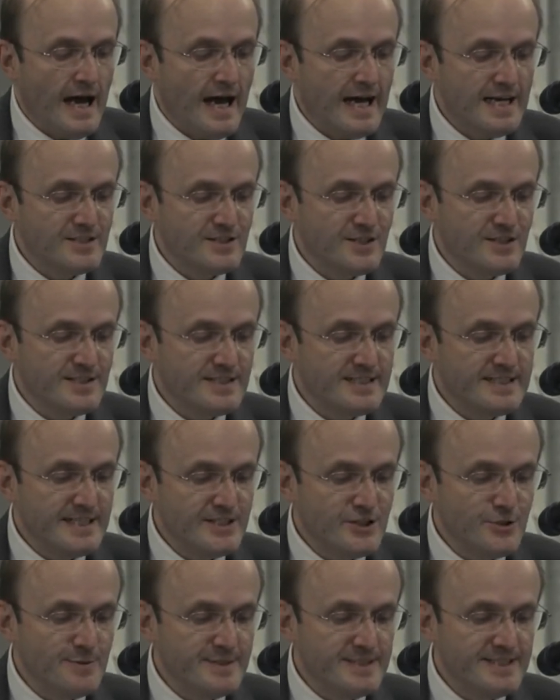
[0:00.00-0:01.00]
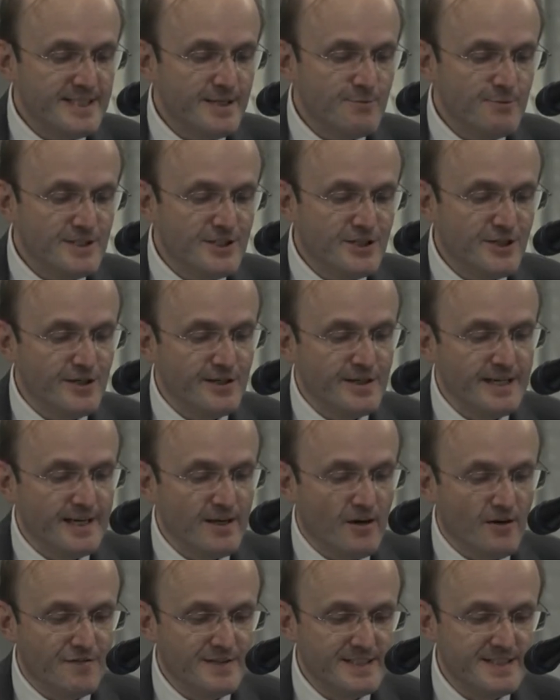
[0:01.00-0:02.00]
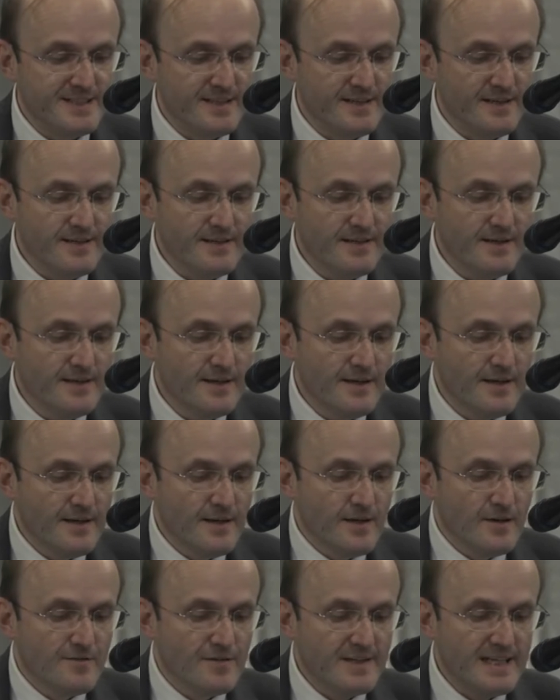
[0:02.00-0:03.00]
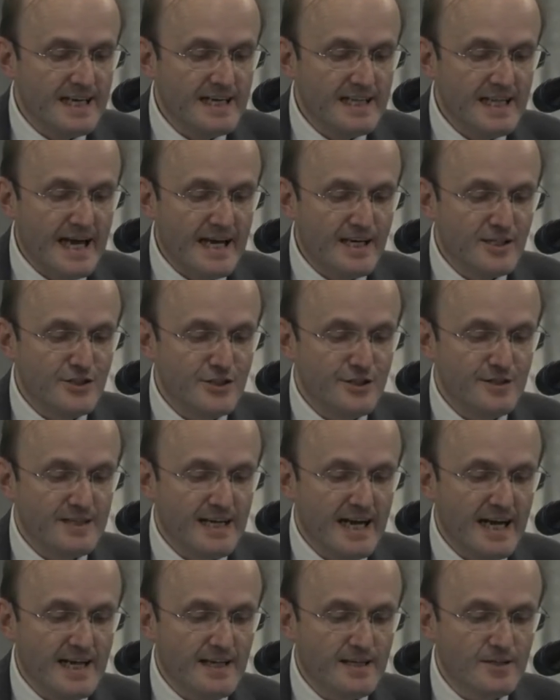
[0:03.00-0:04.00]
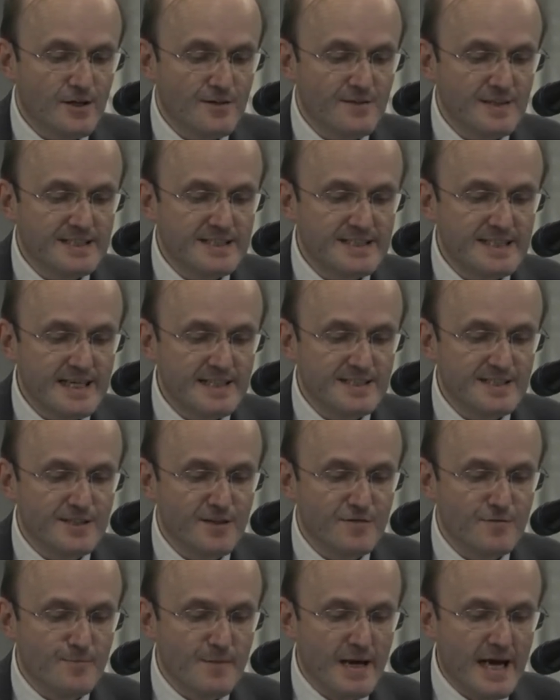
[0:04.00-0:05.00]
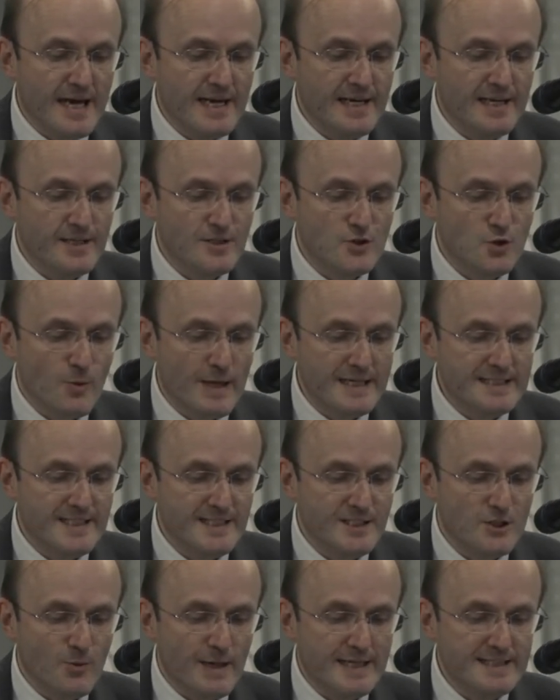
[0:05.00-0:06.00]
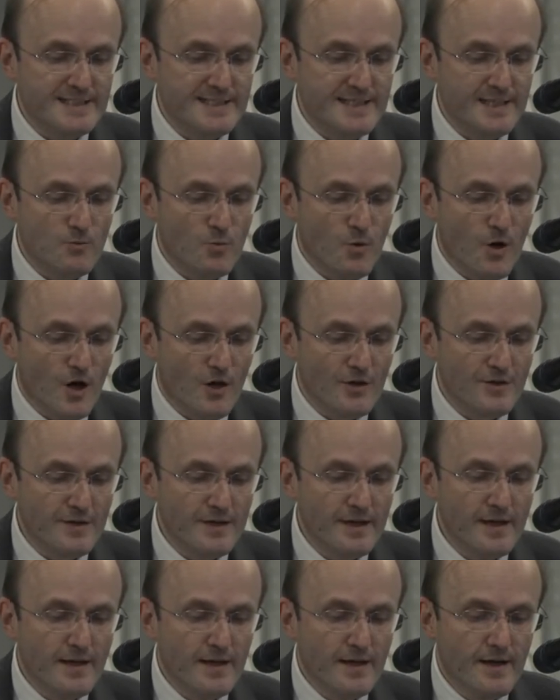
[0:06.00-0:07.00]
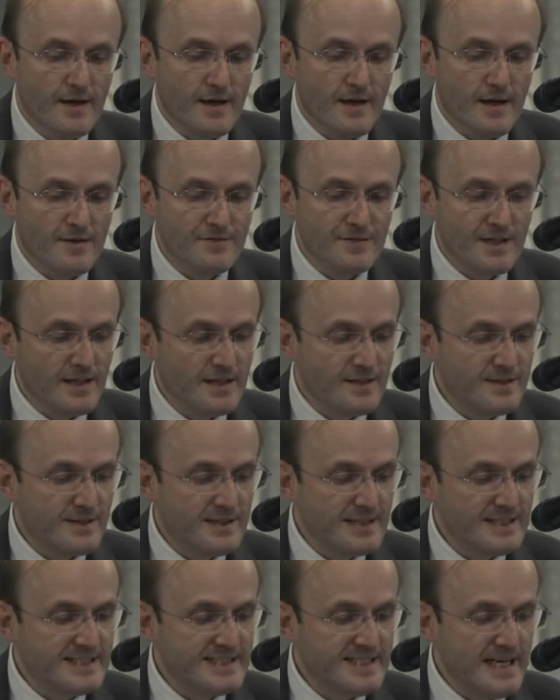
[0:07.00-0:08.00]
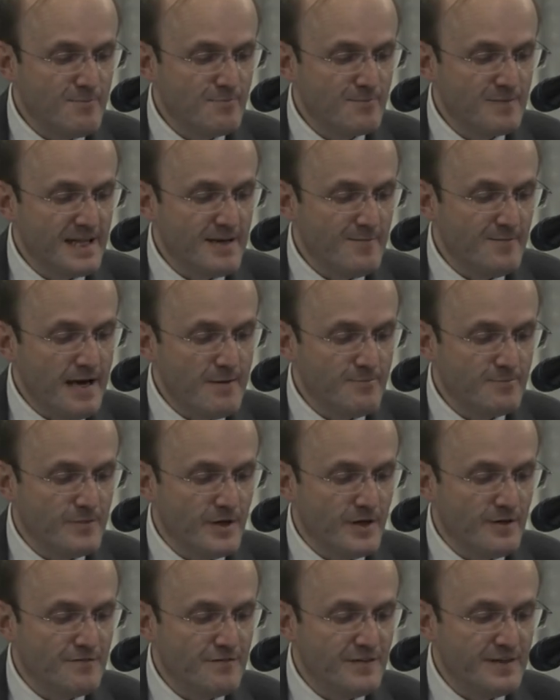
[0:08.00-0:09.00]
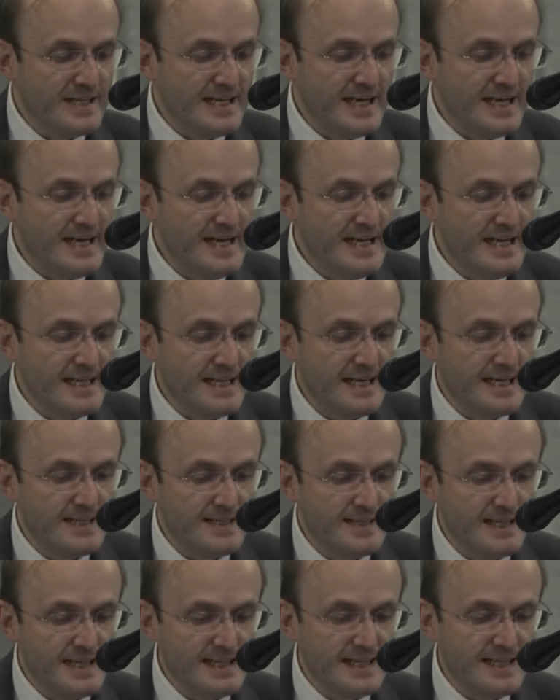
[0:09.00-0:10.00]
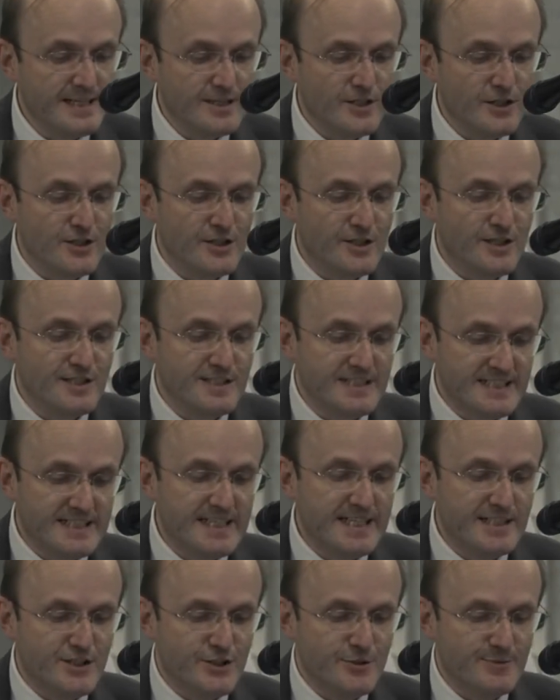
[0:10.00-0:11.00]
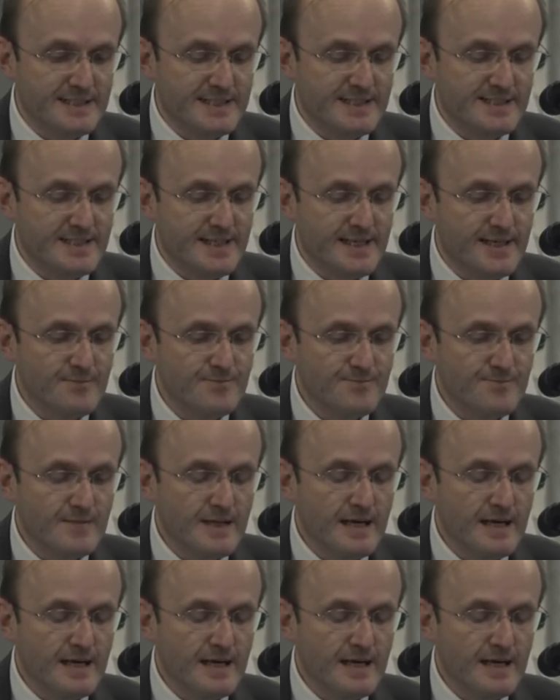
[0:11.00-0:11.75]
As constituency returning officer for the election held on the 6th of May 2021 of the London Assembly member for the Ealing and Hillingdon constituency,